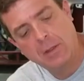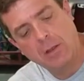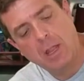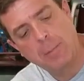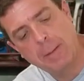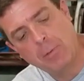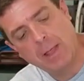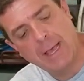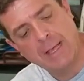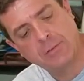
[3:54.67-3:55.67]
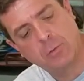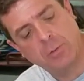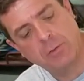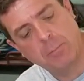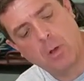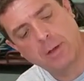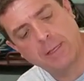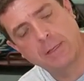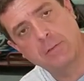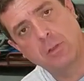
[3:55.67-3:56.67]
I know a lot of people ask what the
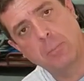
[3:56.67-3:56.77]
markings